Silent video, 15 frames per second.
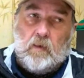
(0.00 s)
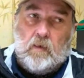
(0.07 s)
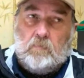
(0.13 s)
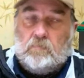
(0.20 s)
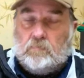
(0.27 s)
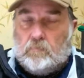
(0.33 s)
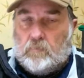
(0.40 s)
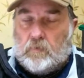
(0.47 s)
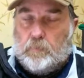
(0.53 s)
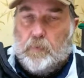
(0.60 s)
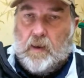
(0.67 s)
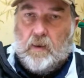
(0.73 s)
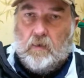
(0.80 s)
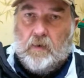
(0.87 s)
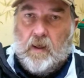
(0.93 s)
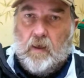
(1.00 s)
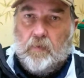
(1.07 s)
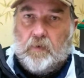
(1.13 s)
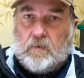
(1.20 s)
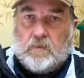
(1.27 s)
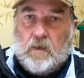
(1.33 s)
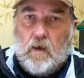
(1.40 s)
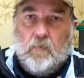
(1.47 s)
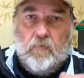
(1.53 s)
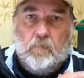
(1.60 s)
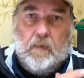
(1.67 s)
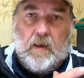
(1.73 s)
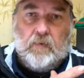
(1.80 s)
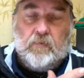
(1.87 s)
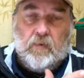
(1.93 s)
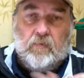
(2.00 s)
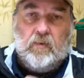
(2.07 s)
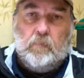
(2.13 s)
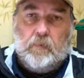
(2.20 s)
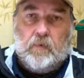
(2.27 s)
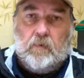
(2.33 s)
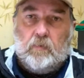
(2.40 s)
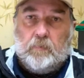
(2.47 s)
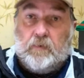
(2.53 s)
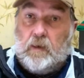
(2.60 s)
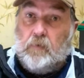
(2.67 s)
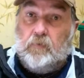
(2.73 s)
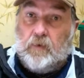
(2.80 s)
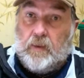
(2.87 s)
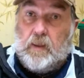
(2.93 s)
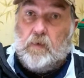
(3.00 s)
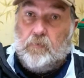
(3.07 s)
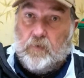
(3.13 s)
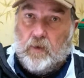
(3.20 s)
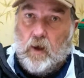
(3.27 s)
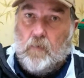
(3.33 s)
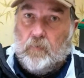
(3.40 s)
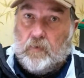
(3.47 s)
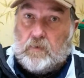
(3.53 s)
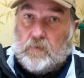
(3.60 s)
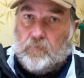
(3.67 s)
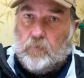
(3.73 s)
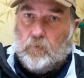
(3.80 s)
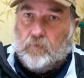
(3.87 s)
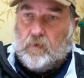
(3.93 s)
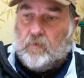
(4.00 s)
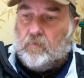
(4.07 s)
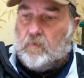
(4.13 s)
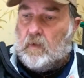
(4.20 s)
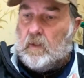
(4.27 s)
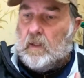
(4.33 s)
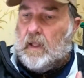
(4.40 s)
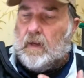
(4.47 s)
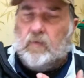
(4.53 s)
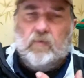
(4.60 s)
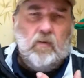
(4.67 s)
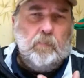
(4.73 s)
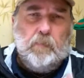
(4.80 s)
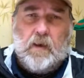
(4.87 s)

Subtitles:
and depending on how things go for Manchester, but he'll be definitely in there for the Oval. It's the 4th Test. And it's not